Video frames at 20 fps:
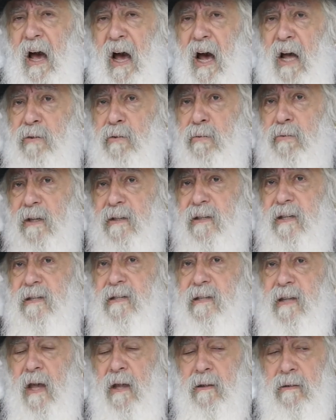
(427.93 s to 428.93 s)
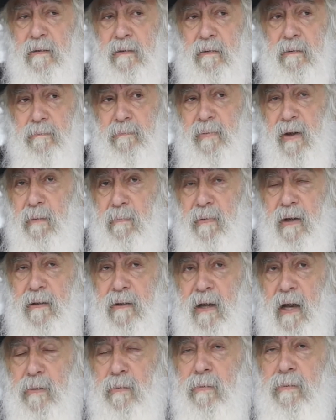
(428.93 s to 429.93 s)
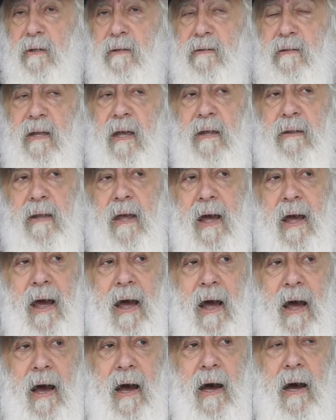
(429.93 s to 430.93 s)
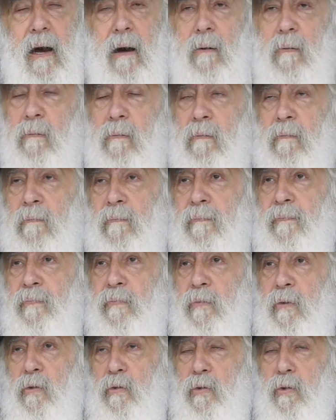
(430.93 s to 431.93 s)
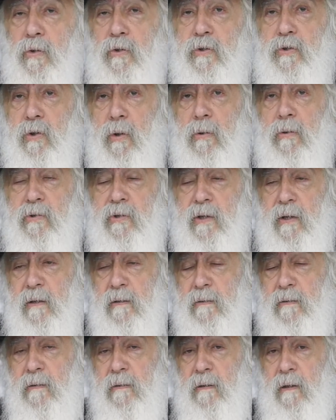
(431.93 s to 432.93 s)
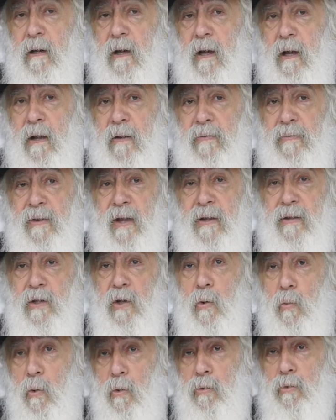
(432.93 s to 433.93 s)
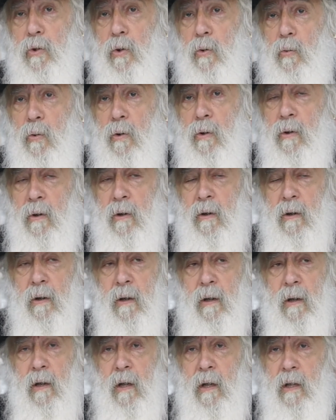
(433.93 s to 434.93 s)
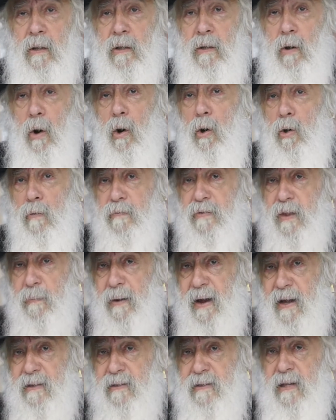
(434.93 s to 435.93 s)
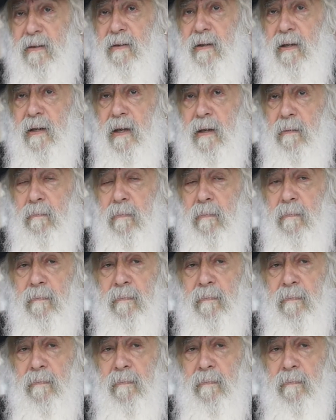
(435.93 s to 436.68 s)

I don't understand, Bemet, I don't understand how those soldiers that they won the war, all of them are tzaddikim,